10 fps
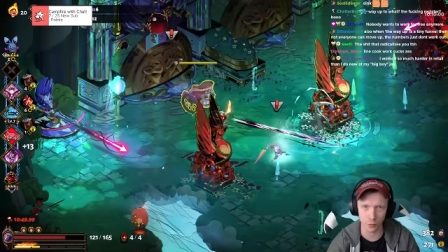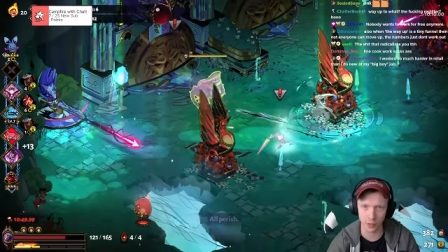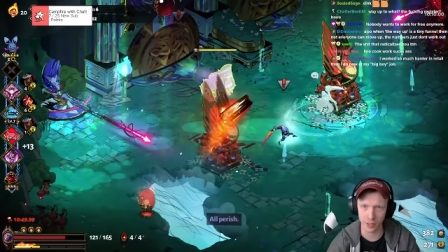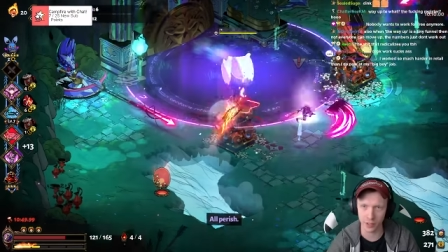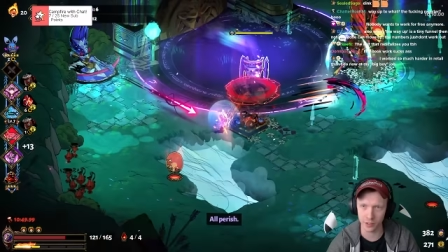
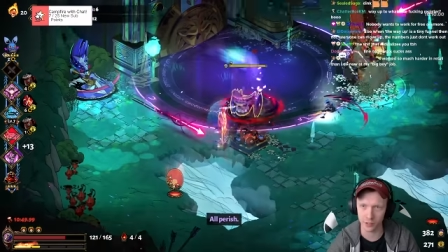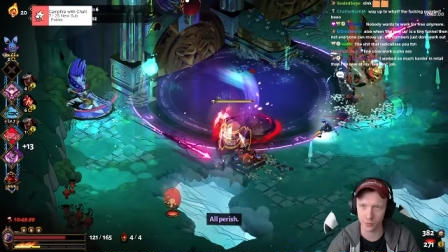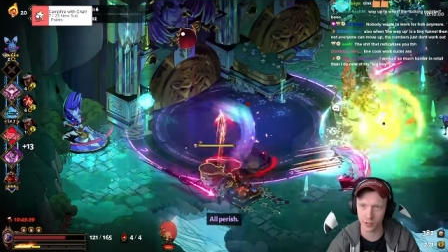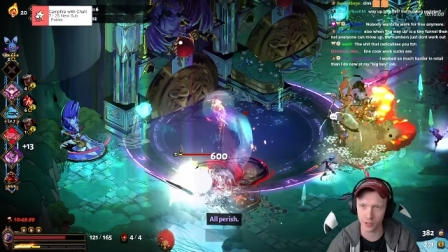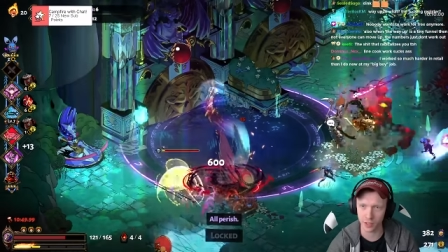20 years
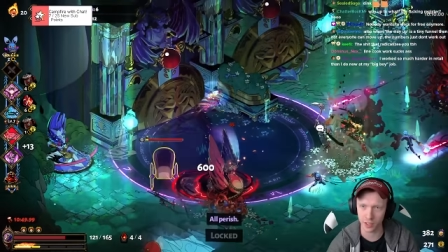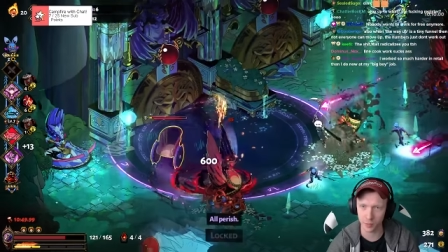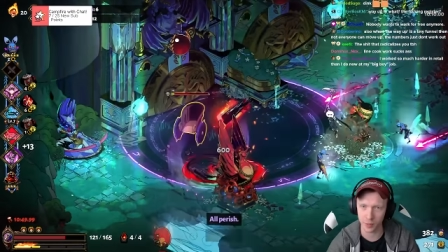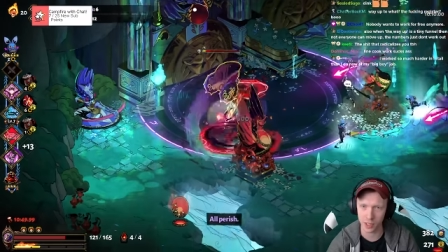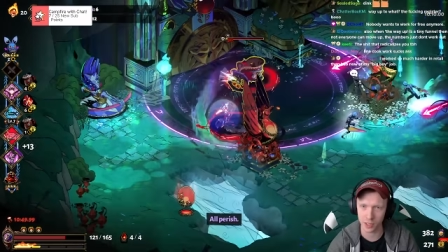without getting a
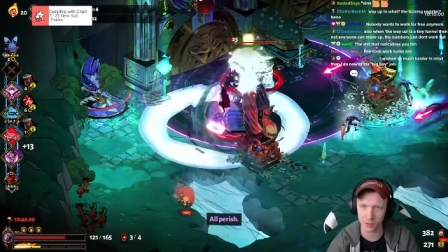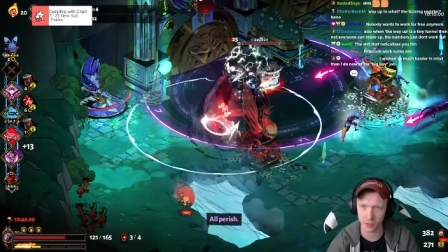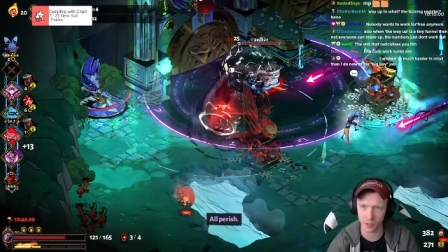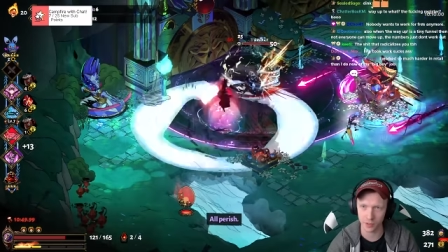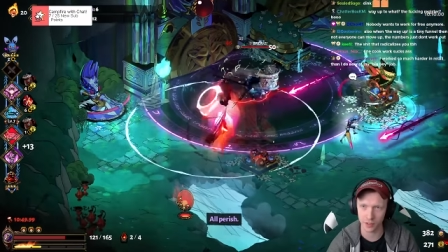PH
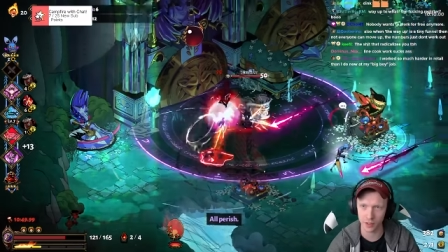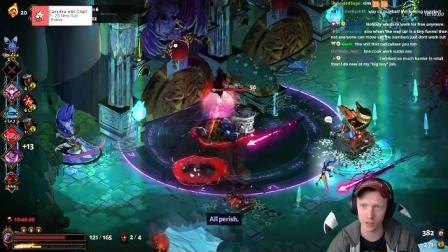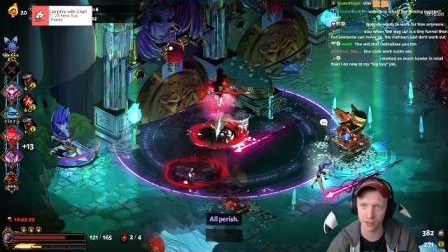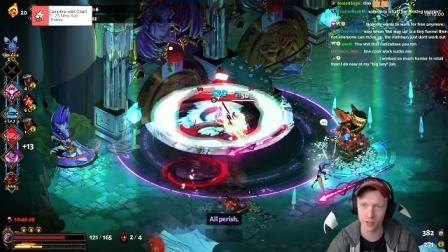fucking D.